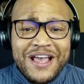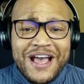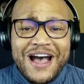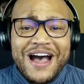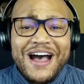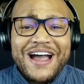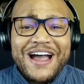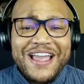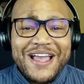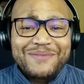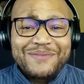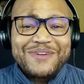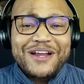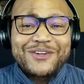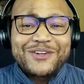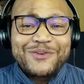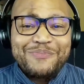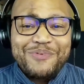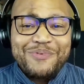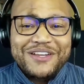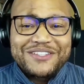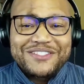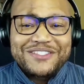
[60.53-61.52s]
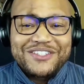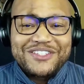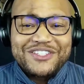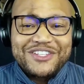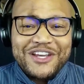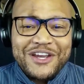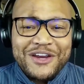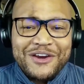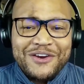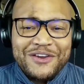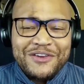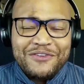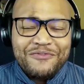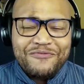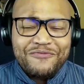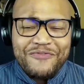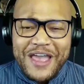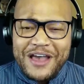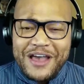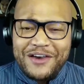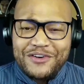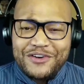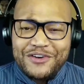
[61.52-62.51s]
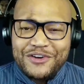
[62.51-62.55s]
Hi, I'm Dr. Preston Cherry,
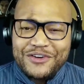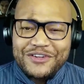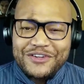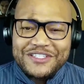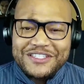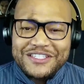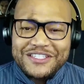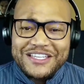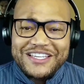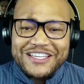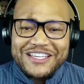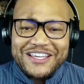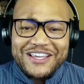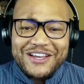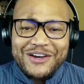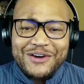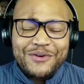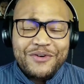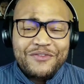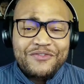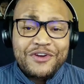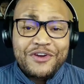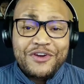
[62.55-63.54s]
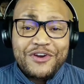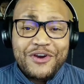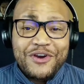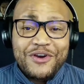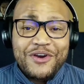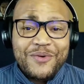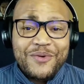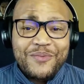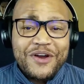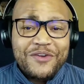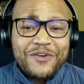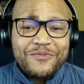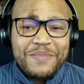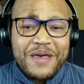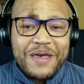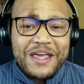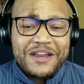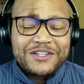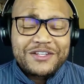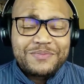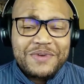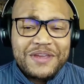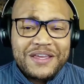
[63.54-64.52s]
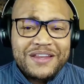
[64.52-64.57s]
founder and CEO of Concurrent Wealth
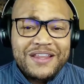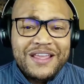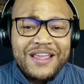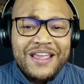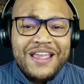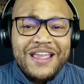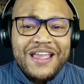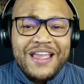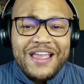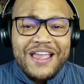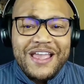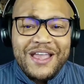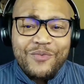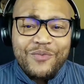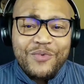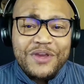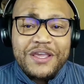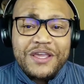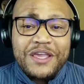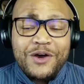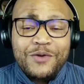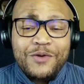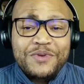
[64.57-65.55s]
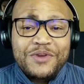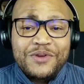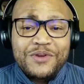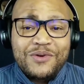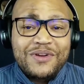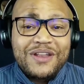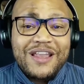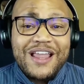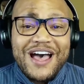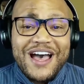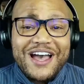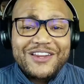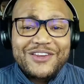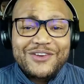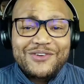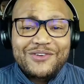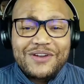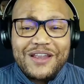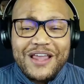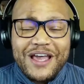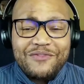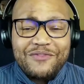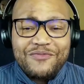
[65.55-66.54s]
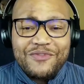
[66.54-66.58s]
Management, and we help you align your
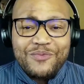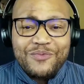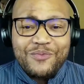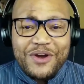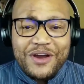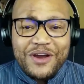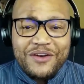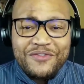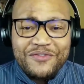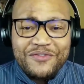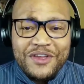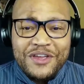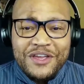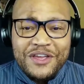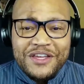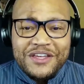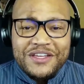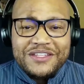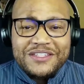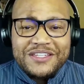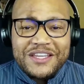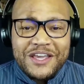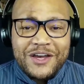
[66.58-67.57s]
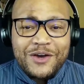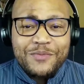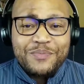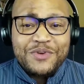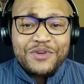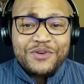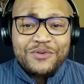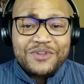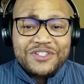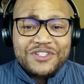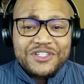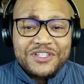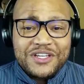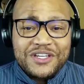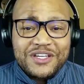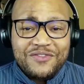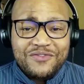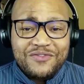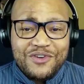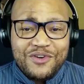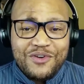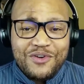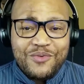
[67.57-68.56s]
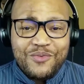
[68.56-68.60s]
life and wealth to help you
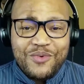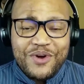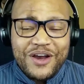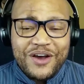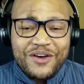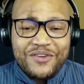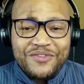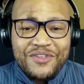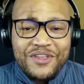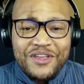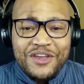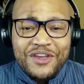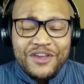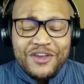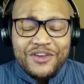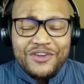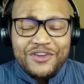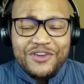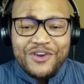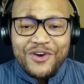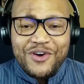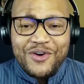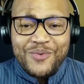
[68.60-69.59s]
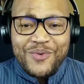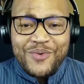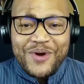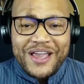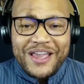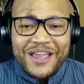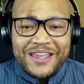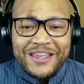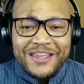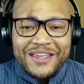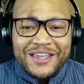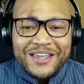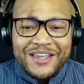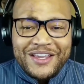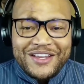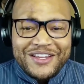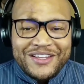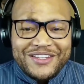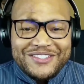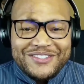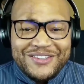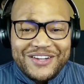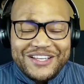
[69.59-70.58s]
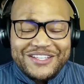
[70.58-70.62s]
achieve your wealth your way.
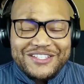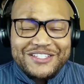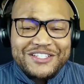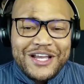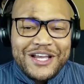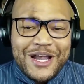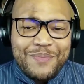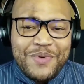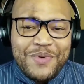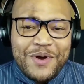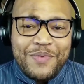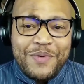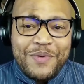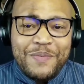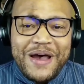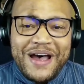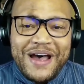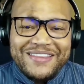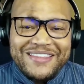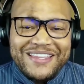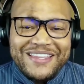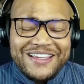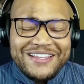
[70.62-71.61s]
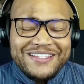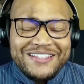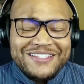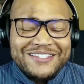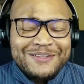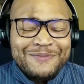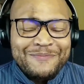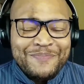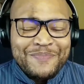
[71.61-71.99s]
So let's chop up about this.